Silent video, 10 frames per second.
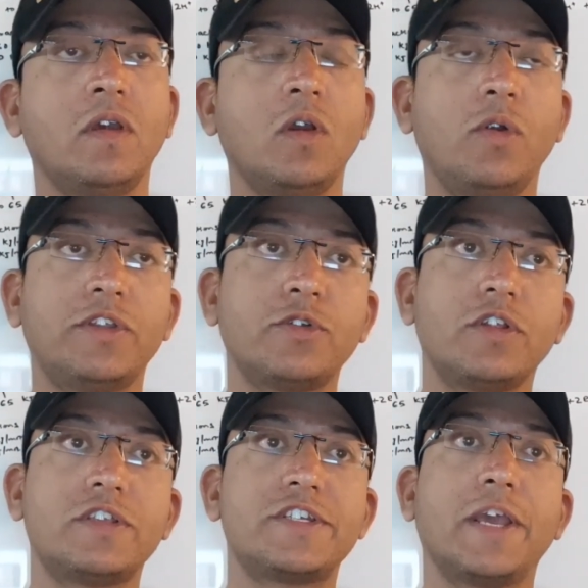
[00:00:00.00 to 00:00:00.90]
All right, so
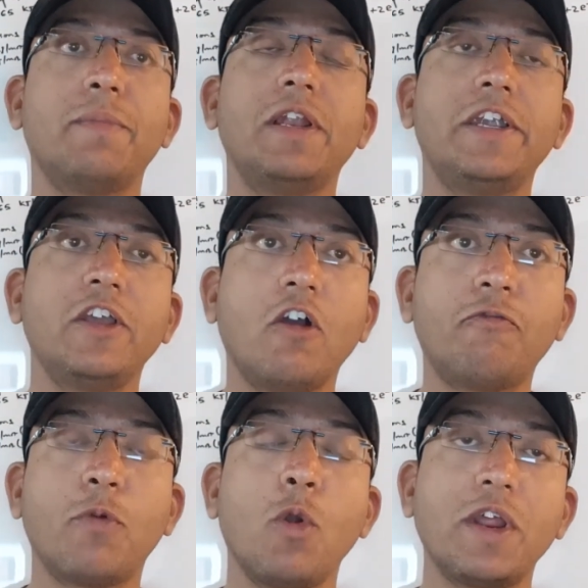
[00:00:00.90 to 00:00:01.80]
the stability
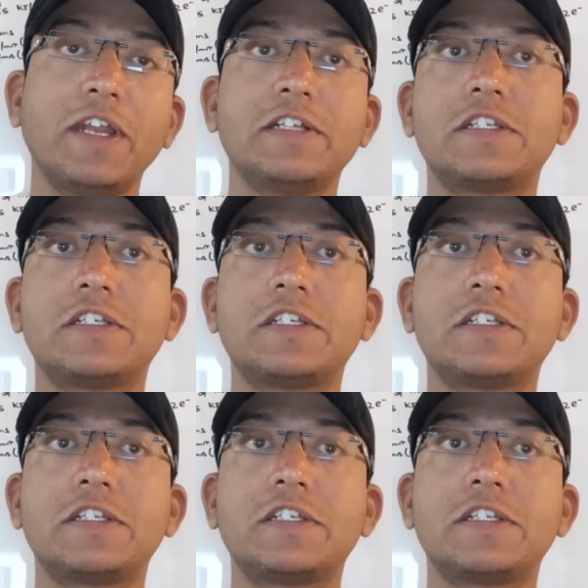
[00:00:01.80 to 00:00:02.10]
of protein